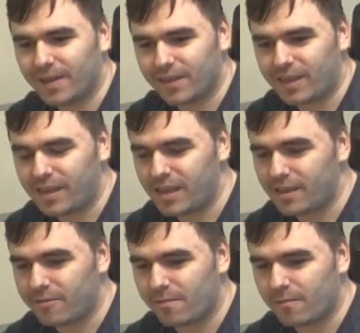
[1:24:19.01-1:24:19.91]

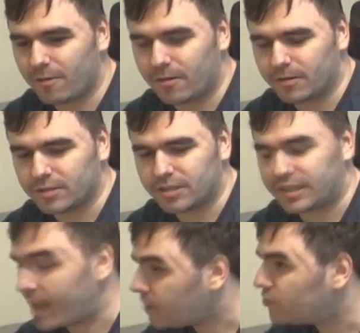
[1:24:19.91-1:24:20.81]
he
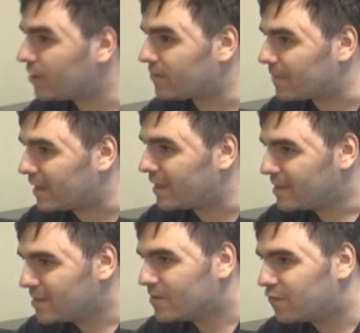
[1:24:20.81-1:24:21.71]
scheduled me
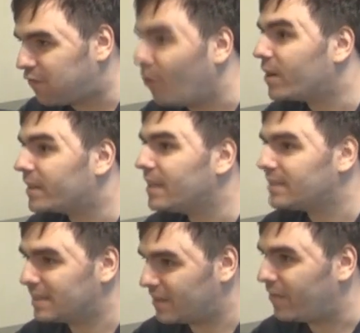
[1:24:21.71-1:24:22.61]
4
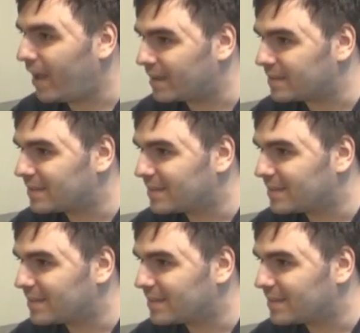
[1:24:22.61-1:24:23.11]
days in advance.